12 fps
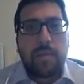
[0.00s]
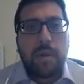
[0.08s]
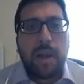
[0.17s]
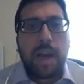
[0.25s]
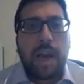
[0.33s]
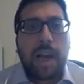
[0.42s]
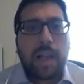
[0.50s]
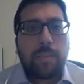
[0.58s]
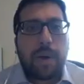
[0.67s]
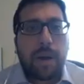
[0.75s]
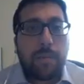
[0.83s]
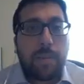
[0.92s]
Berech
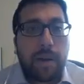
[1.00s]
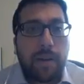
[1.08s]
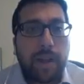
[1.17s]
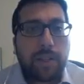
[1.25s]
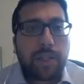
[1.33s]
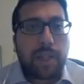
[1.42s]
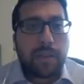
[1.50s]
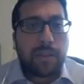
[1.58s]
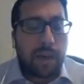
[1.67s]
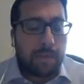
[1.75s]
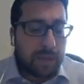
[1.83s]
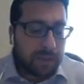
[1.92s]
ala parperet
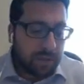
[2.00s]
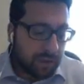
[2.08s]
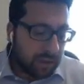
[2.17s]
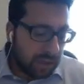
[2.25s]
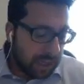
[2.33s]
shelifnei hamazon.